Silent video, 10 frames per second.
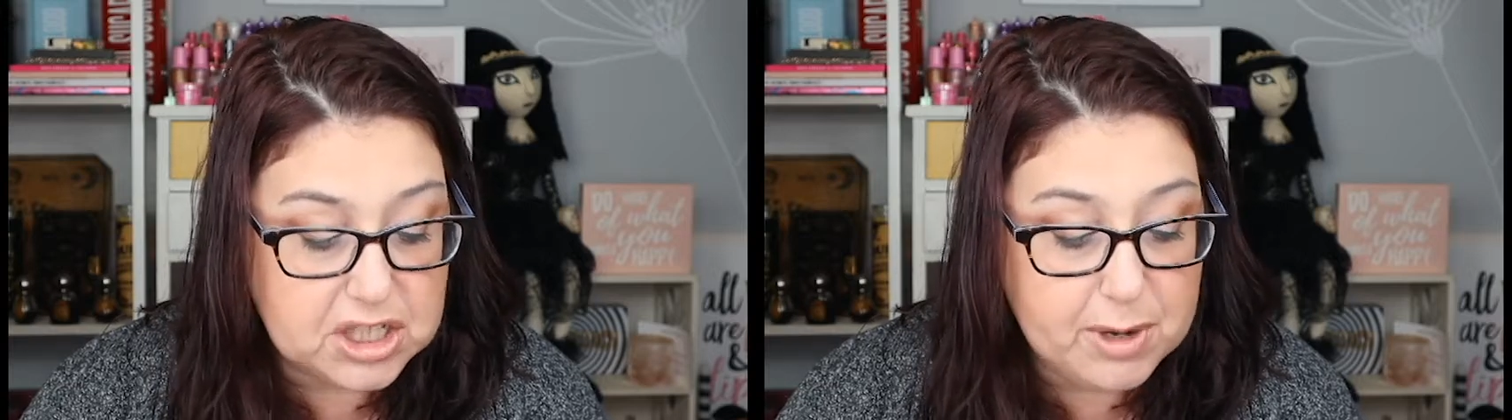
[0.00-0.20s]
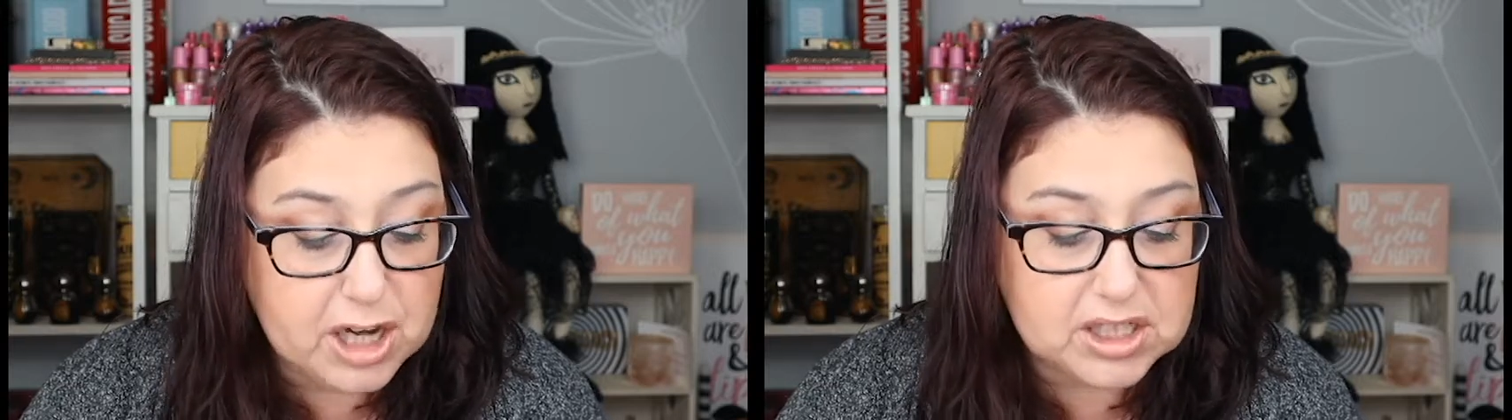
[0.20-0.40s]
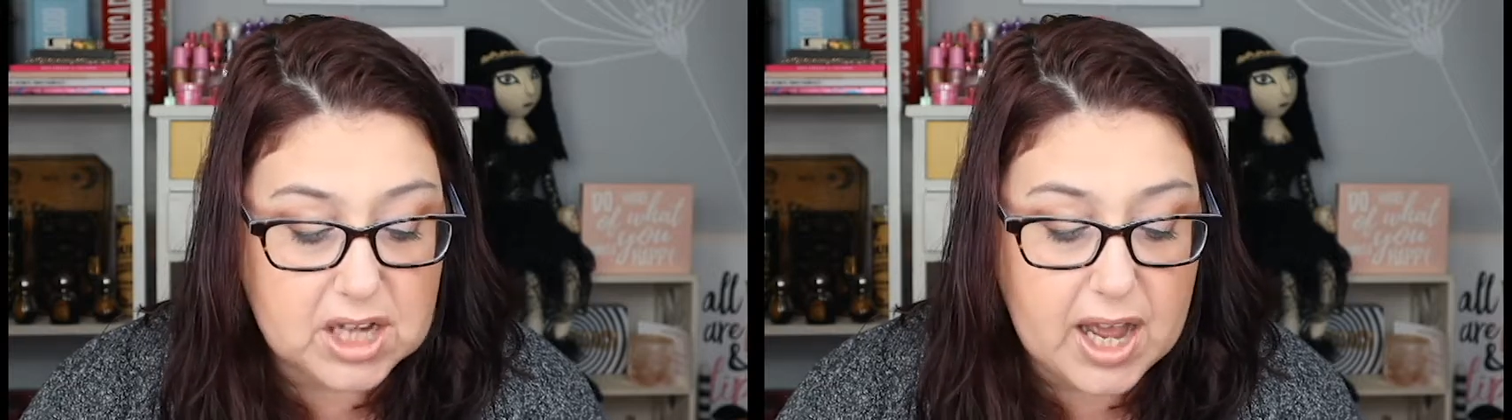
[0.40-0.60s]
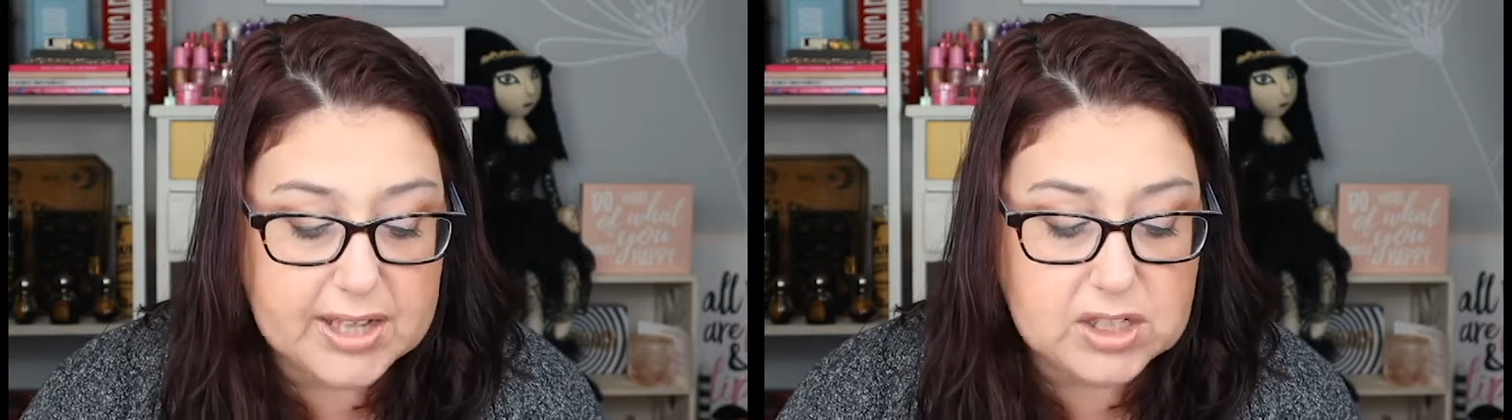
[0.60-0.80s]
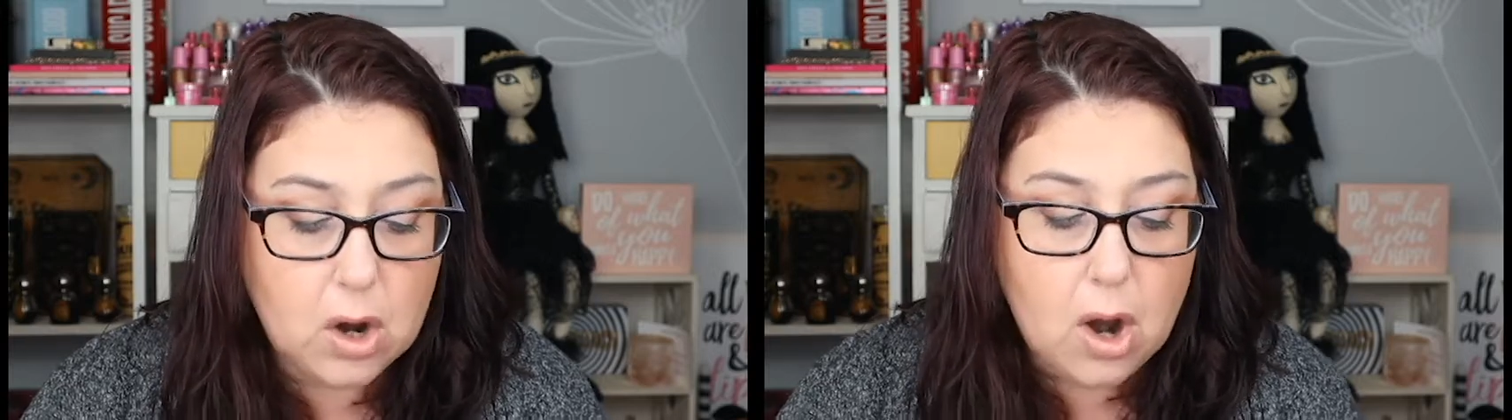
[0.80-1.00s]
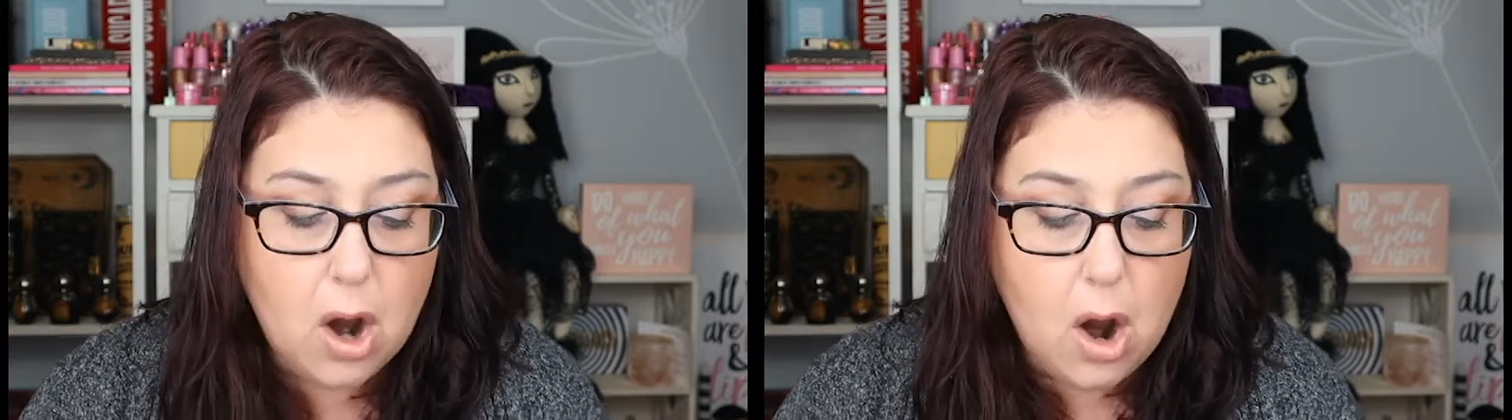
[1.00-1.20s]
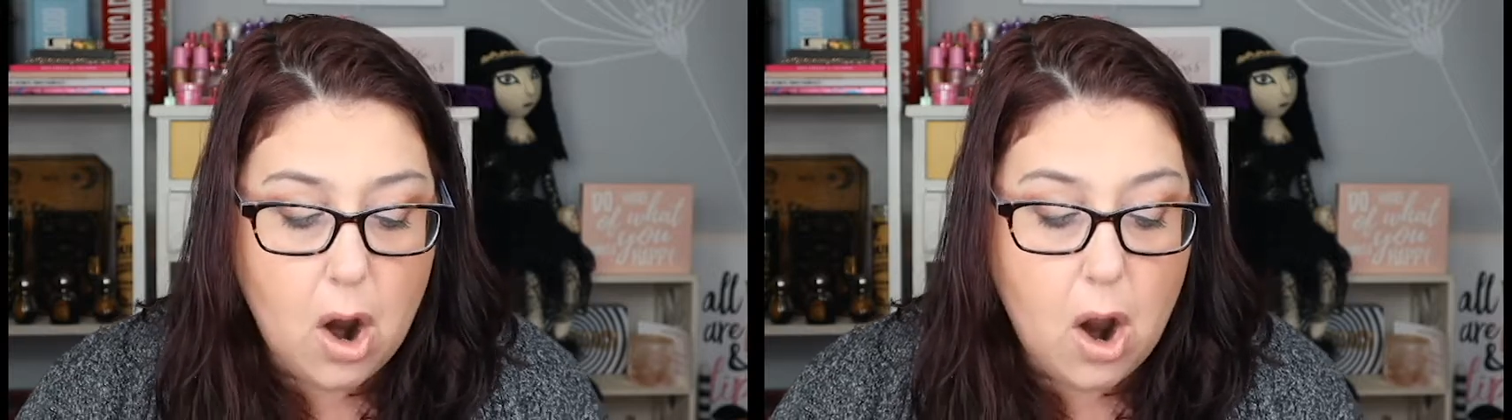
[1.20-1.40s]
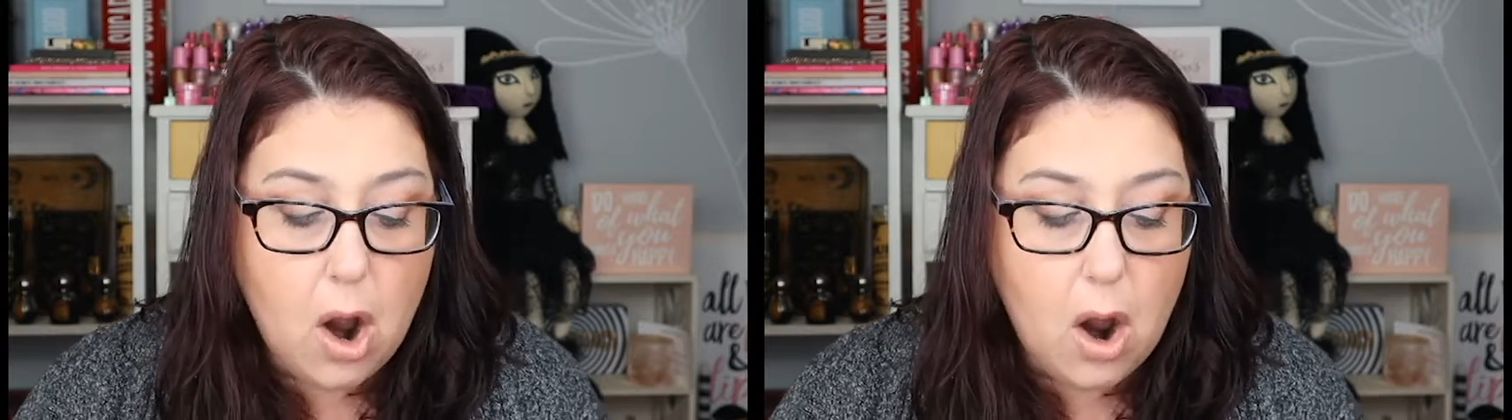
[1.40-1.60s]
Spirits guides
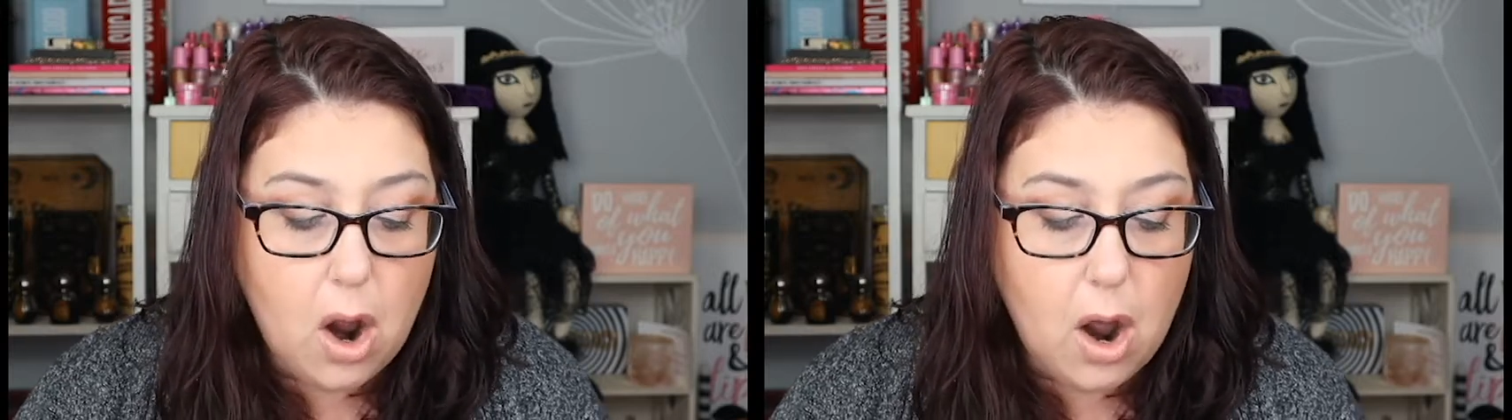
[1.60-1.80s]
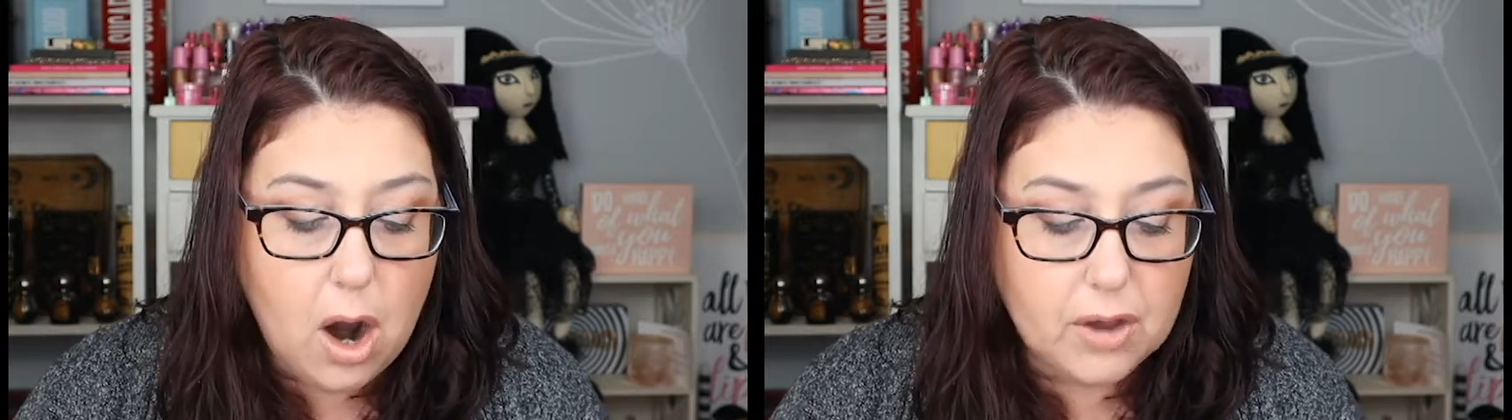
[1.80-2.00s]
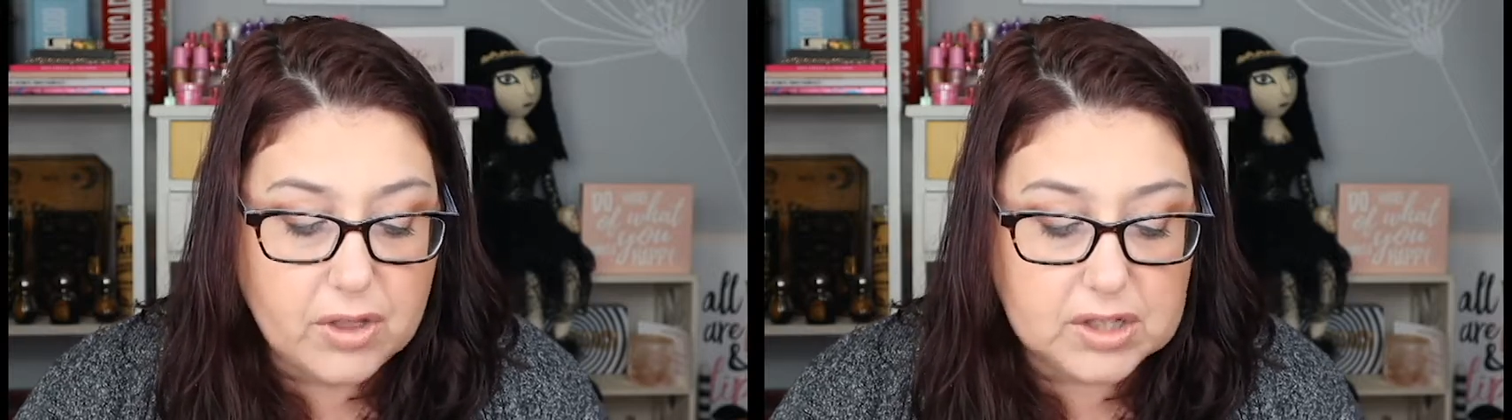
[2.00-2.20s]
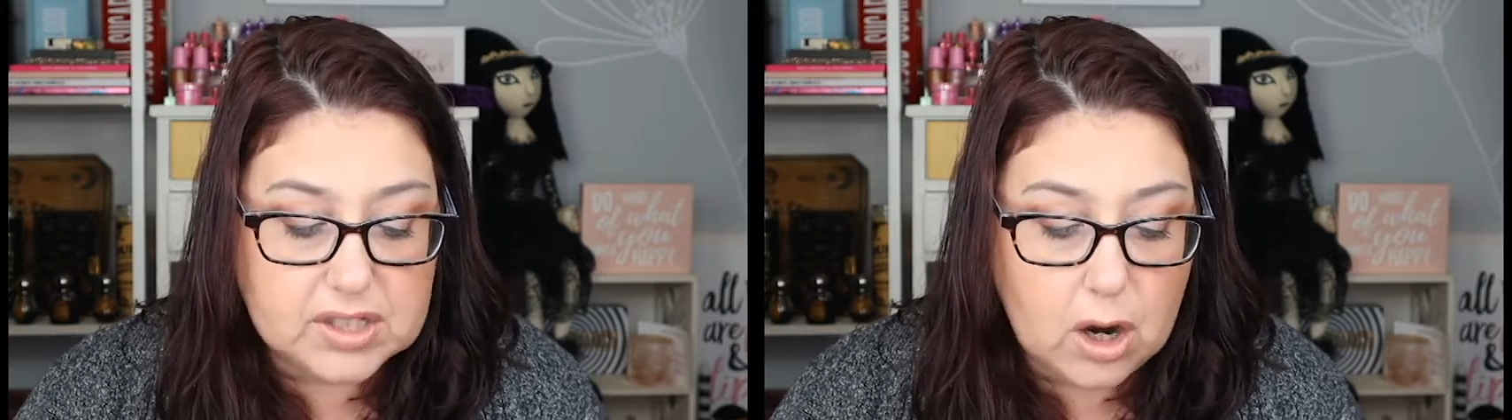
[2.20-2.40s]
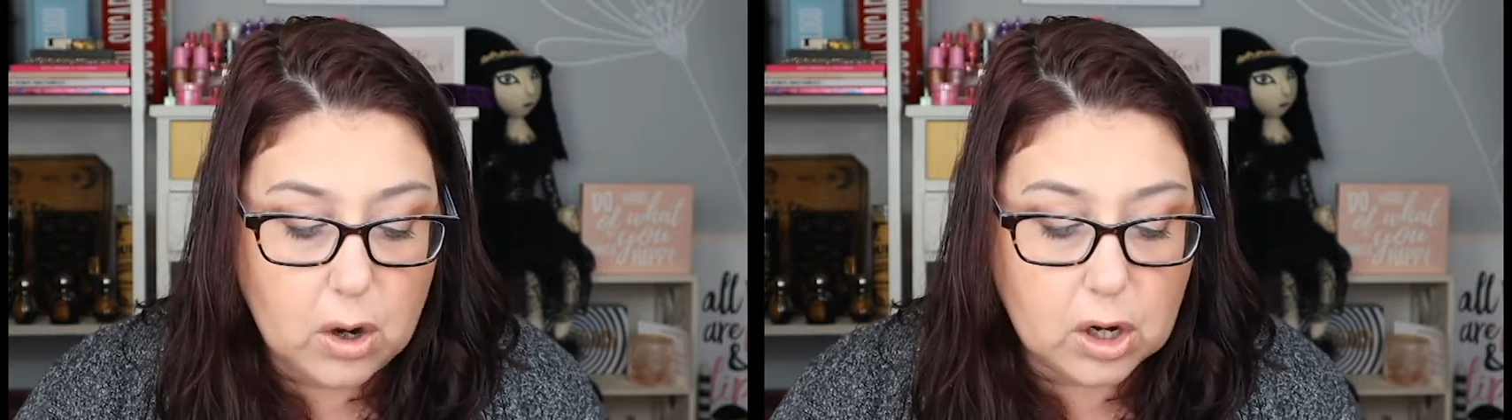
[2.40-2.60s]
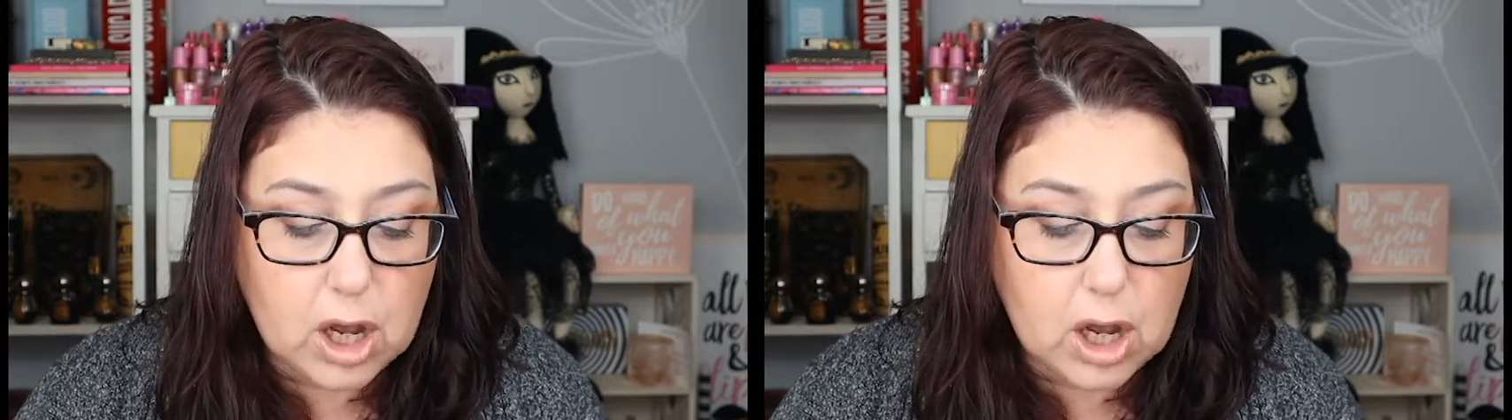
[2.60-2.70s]
are those that are